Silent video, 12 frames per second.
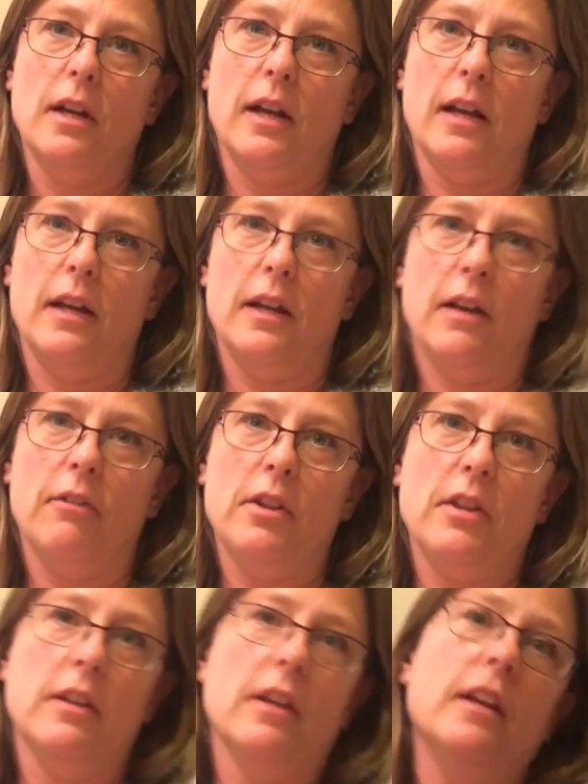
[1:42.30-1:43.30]
had
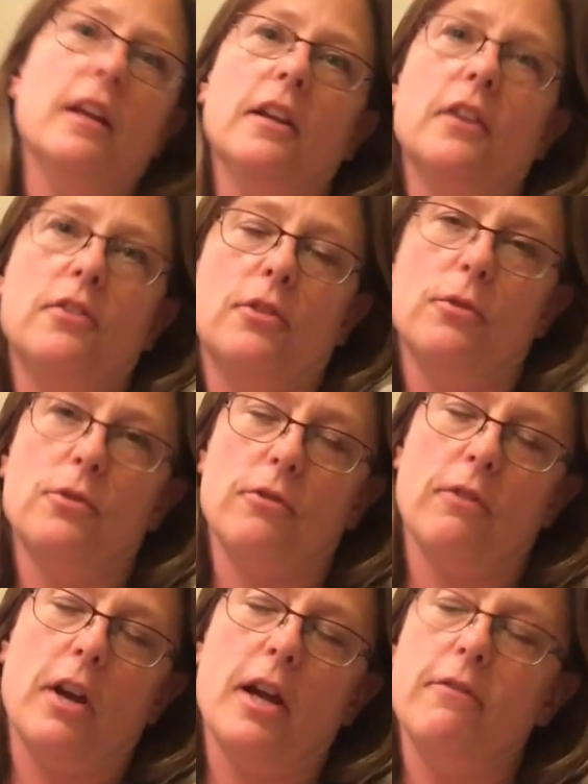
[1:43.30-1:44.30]
everything they needed to
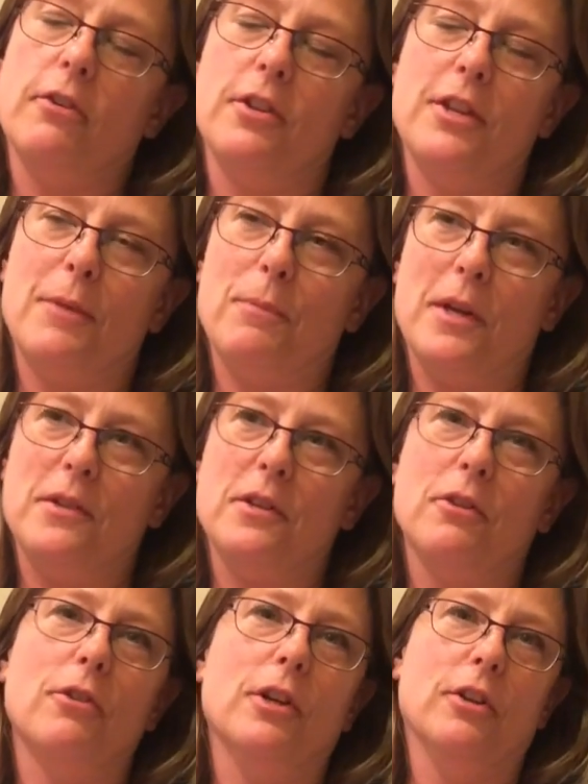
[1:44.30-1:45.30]
survive on that base,
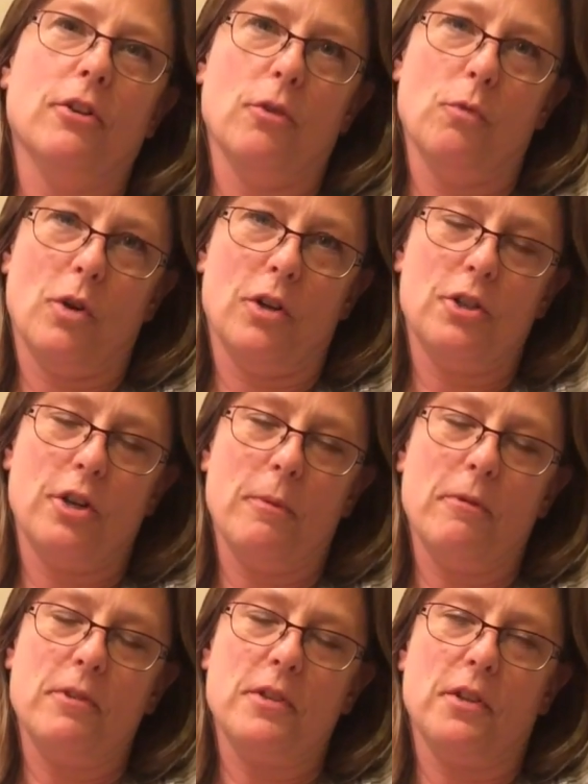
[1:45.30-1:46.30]
including their own water
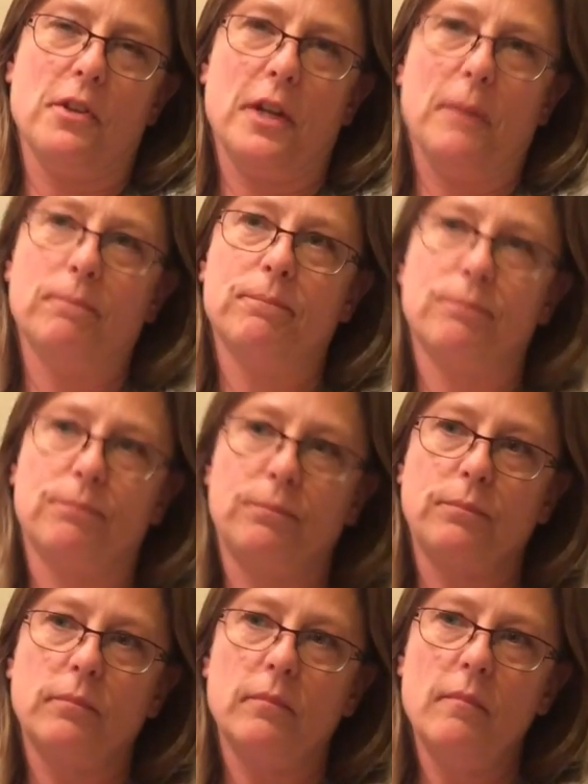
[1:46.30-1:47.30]
treatment facility.
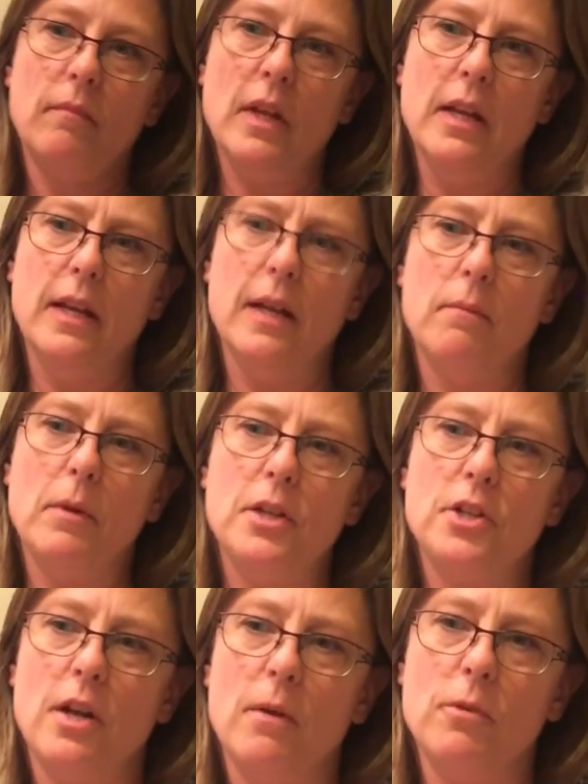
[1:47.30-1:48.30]
And my
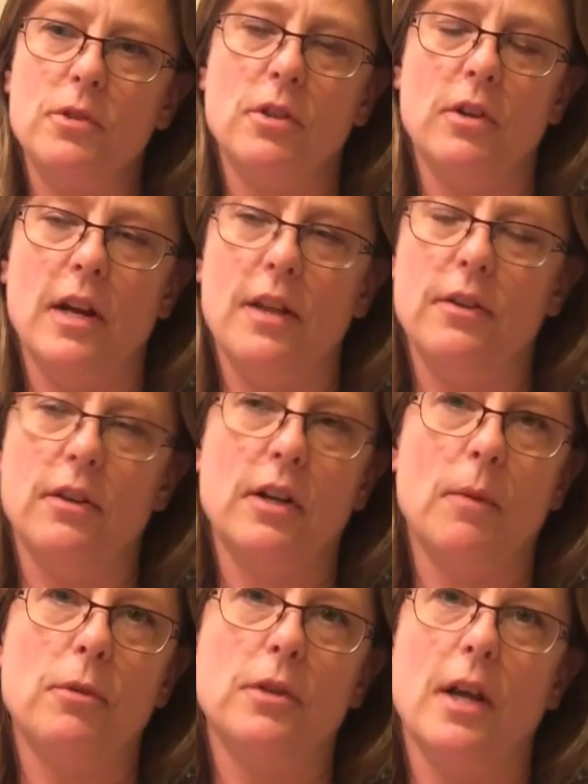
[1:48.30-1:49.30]
job was to go down there a
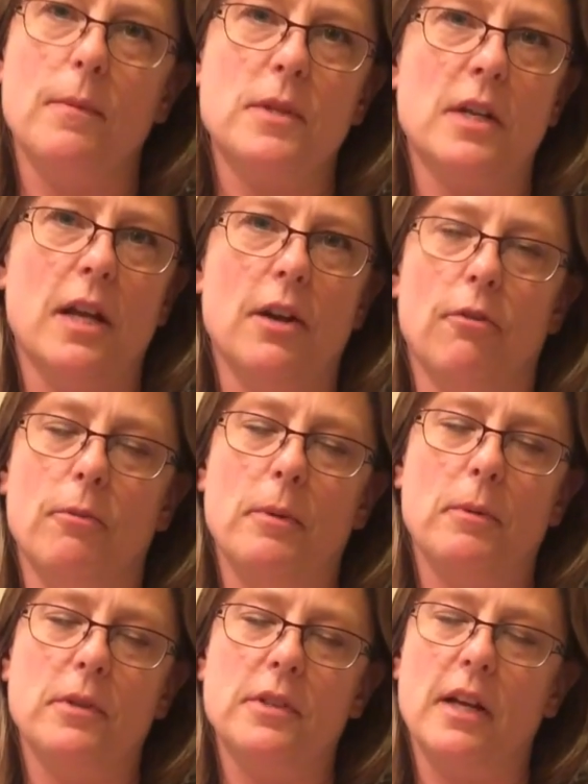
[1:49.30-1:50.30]
couple times a day. I don't
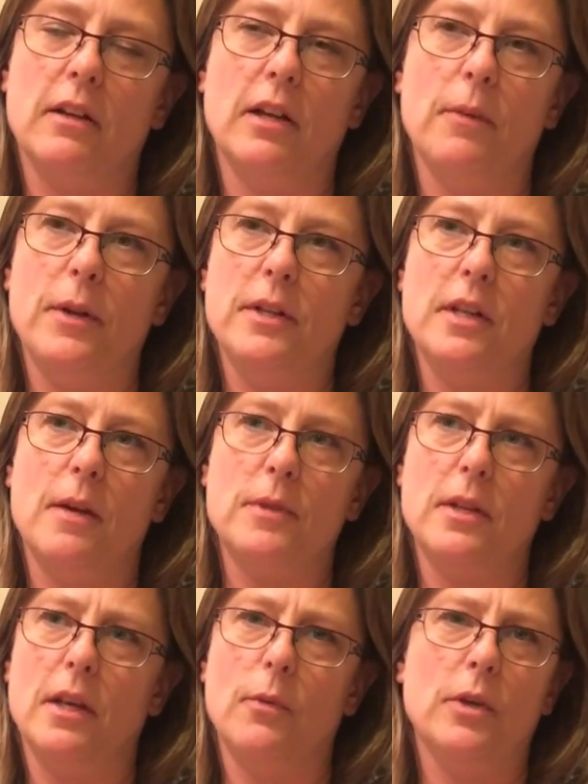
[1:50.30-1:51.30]
remember exactly how many times.
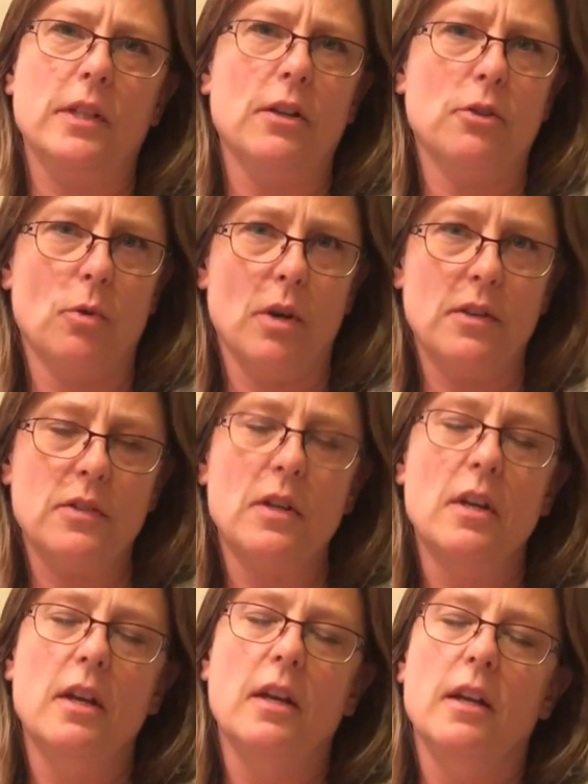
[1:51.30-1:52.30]
I think I went down twice
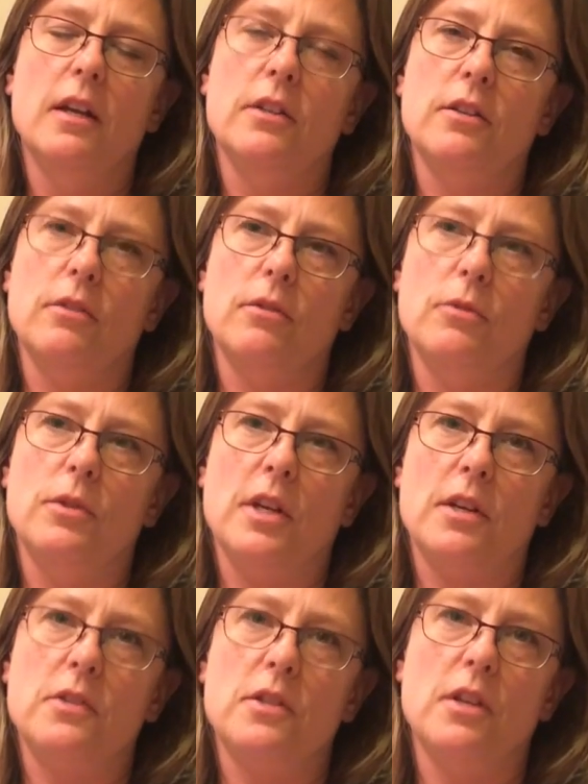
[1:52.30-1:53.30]
to
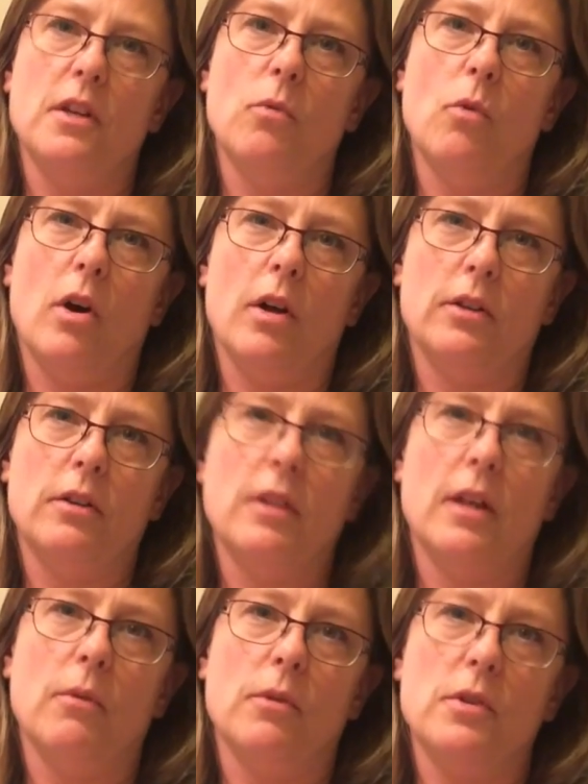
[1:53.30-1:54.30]
test the water
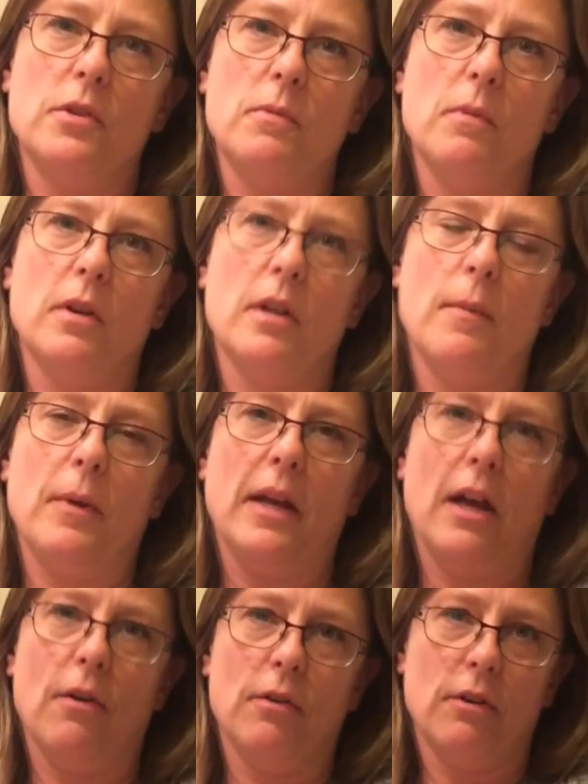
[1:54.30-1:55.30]
that was coming
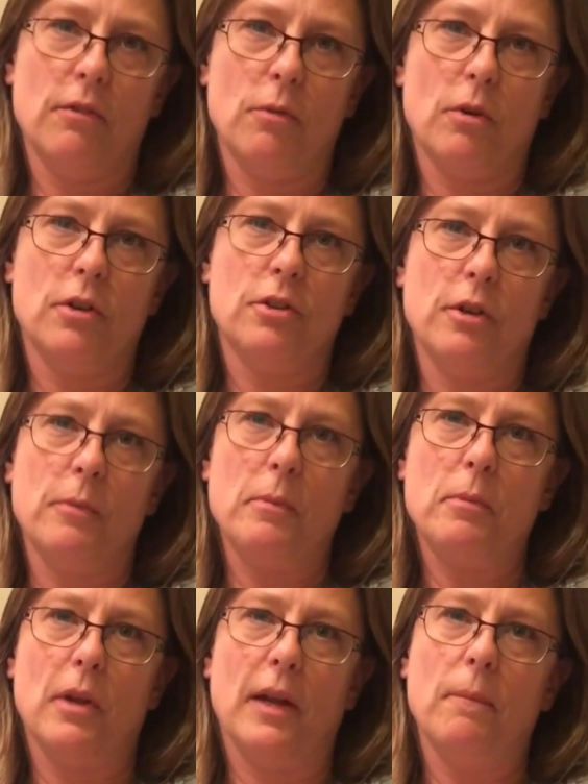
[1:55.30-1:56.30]
out of the water
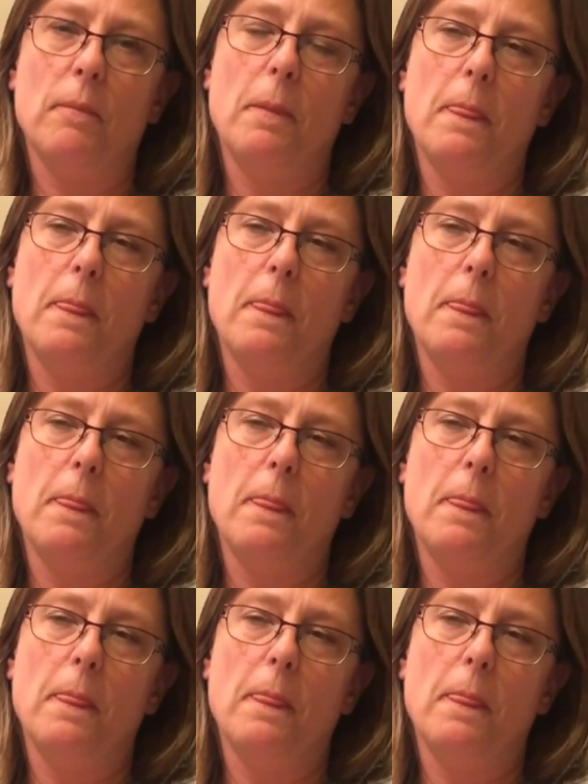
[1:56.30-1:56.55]
treatment plant.